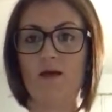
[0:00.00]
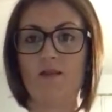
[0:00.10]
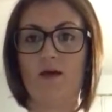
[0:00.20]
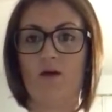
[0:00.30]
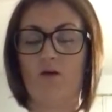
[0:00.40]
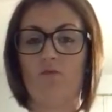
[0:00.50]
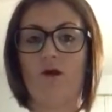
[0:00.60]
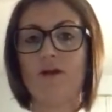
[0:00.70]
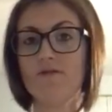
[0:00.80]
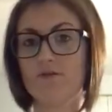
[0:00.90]
They are
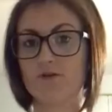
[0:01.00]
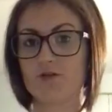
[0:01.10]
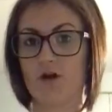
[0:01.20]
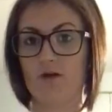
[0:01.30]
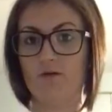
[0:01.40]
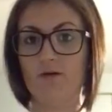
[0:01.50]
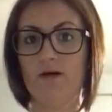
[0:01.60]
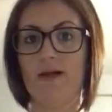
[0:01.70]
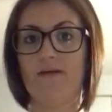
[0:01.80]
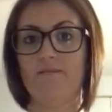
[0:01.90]
ready for trial
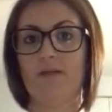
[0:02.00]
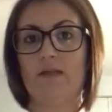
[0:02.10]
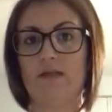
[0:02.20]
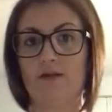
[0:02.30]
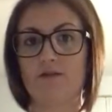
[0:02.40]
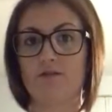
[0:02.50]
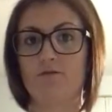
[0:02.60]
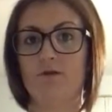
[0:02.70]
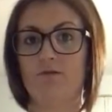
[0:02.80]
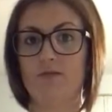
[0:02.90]
and have been cleared to
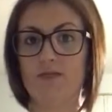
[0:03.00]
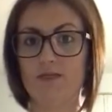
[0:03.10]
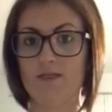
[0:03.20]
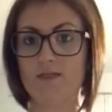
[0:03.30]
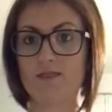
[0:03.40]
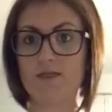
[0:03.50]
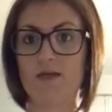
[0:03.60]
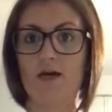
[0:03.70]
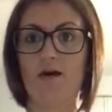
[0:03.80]
be released,